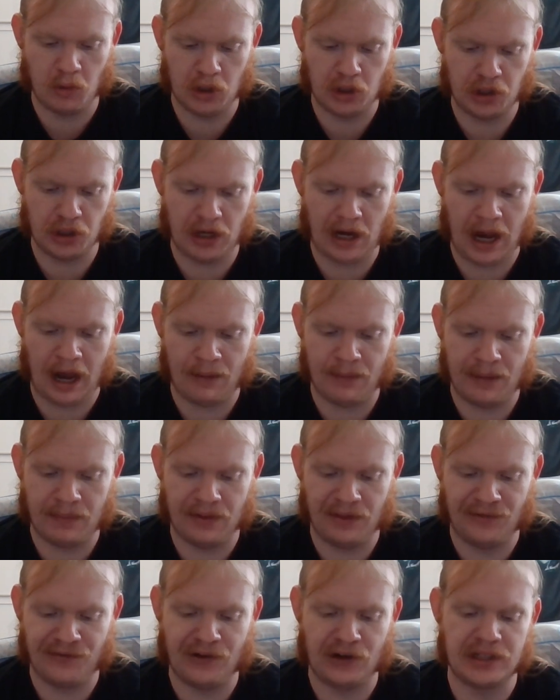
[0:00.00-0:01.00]
which I
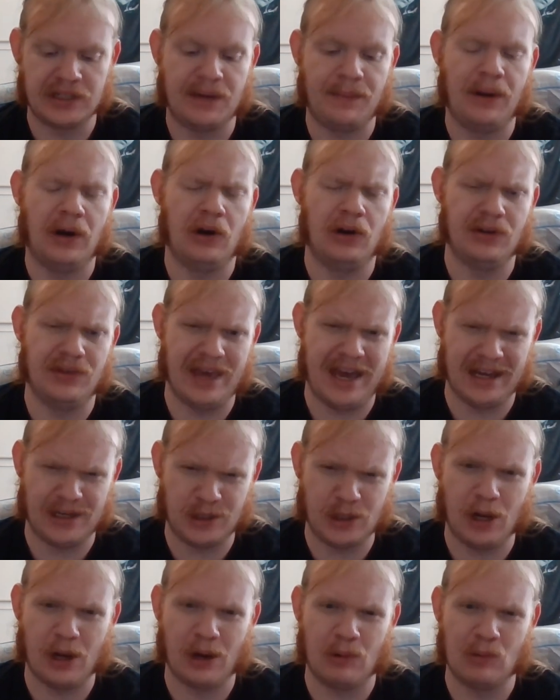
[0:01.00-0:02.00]
remember the first time I heard that
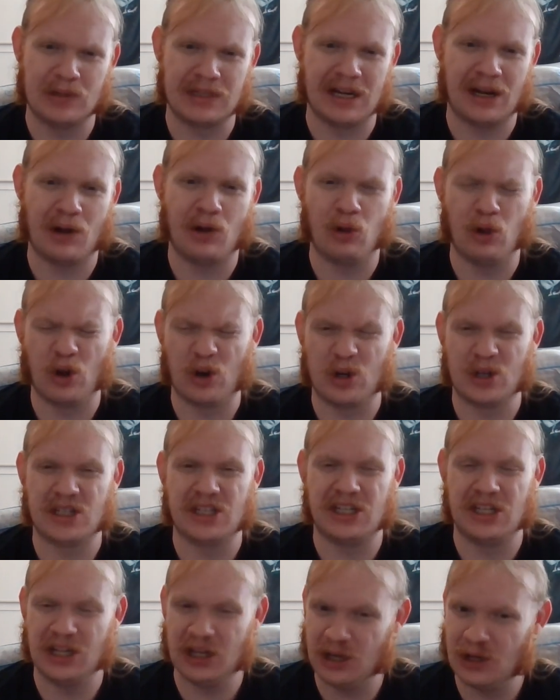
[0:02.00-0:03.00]
song was in
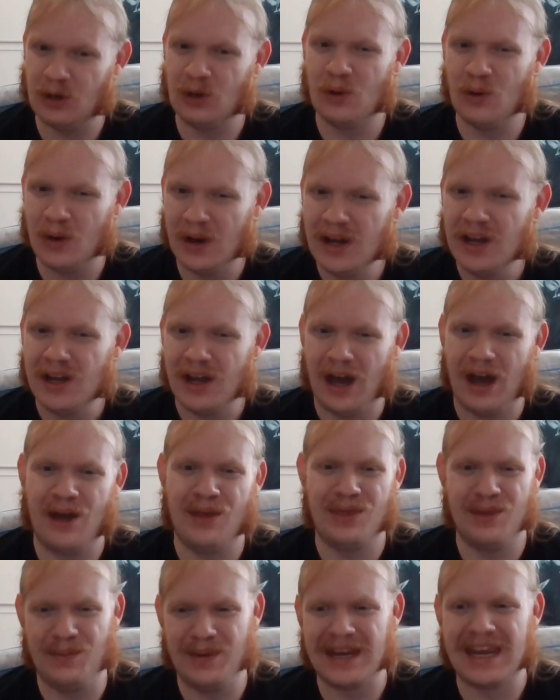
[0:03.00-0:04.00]
Clerks 2,
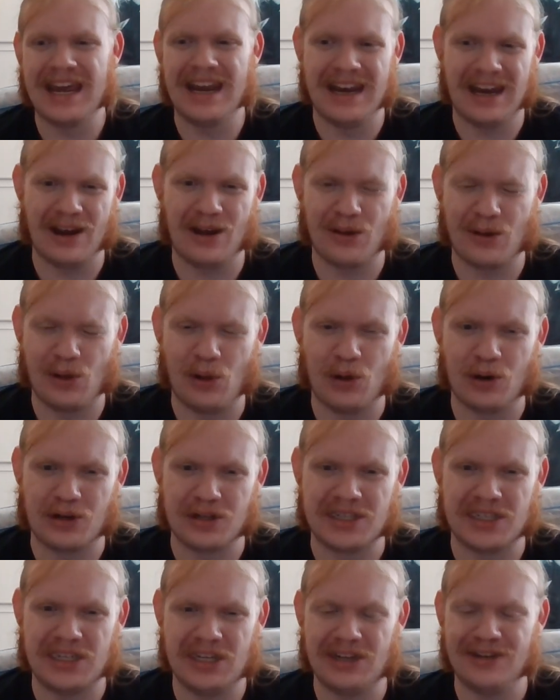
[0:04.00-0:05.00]
the beginning of
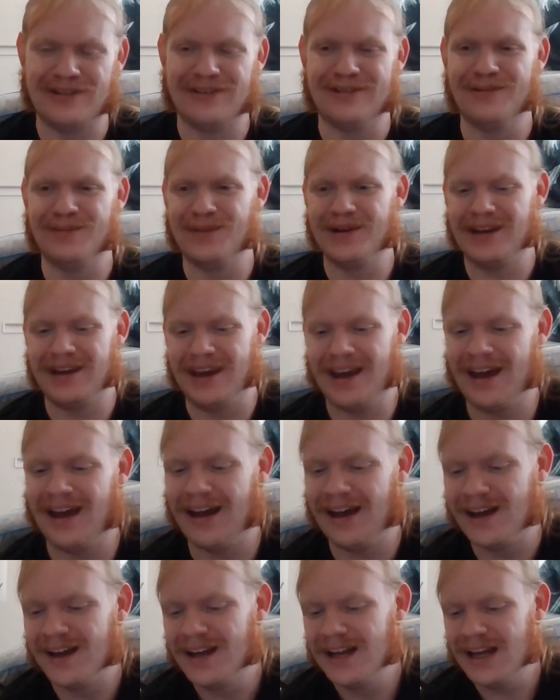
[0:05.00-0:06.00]
Clerks 2.
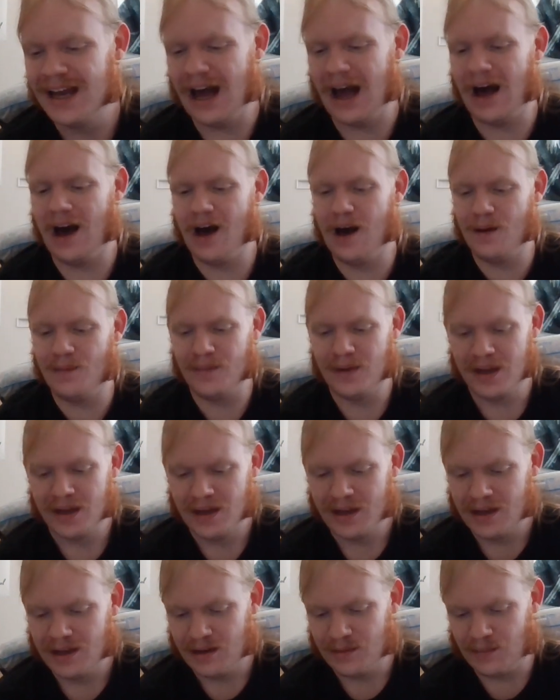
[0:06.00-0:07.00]
Um,
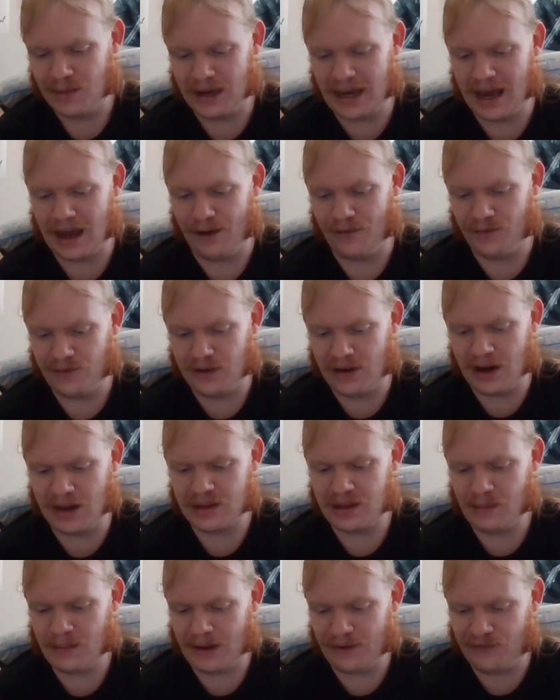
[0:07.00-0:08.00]
but yeah,
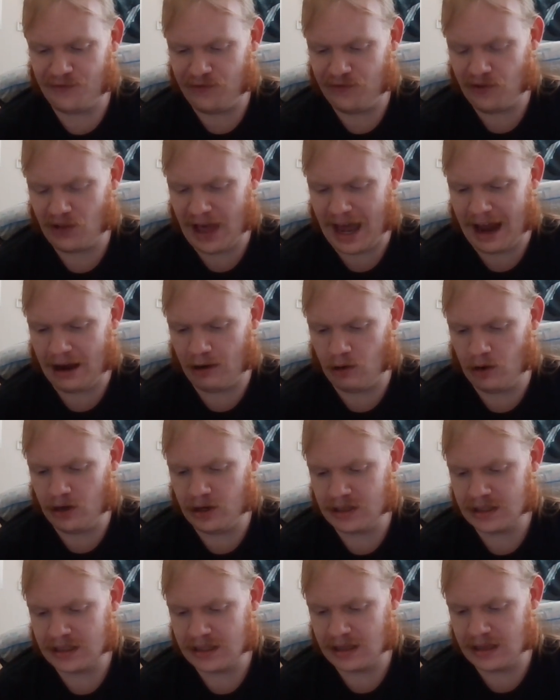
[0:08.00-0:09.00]
"Nothing But
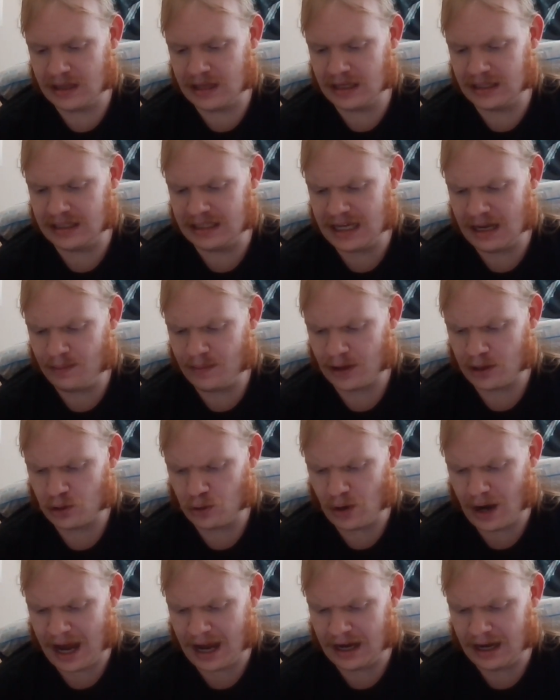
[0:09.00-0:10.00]
Flowers," "The
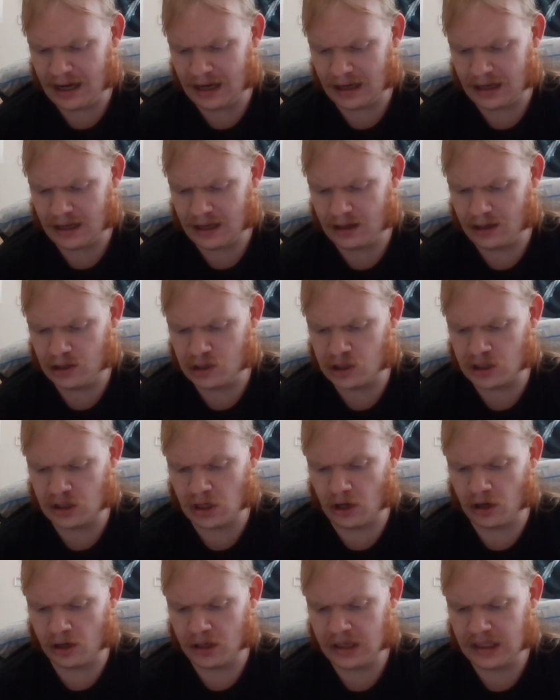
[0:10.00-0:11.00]
Democratic
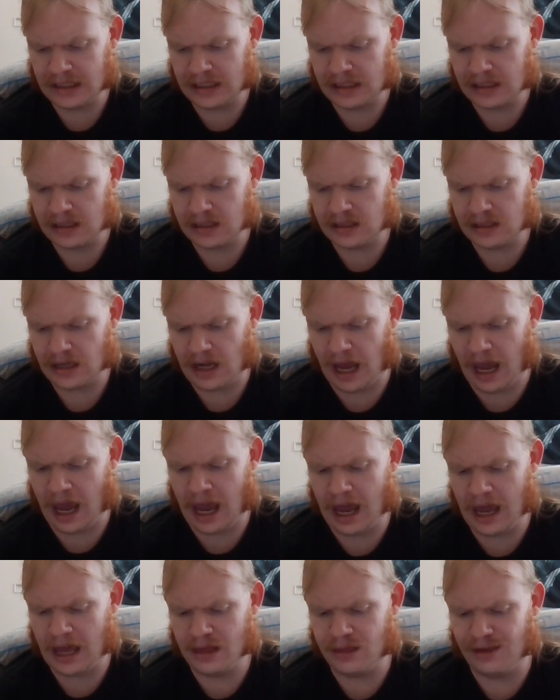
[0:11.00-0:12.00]
Circus,"
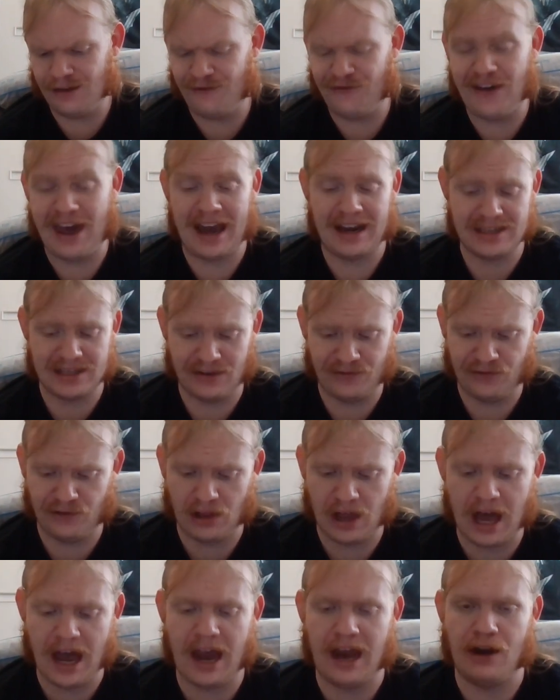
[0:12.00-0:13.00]
and "The Facts of
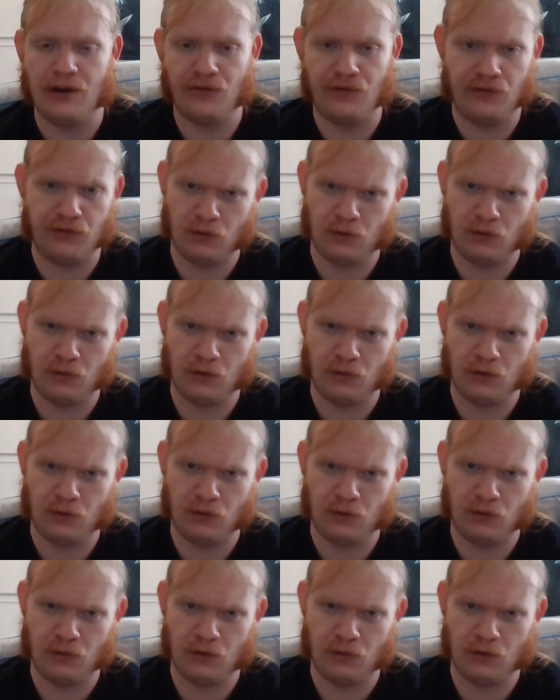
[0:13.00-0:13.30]
Life"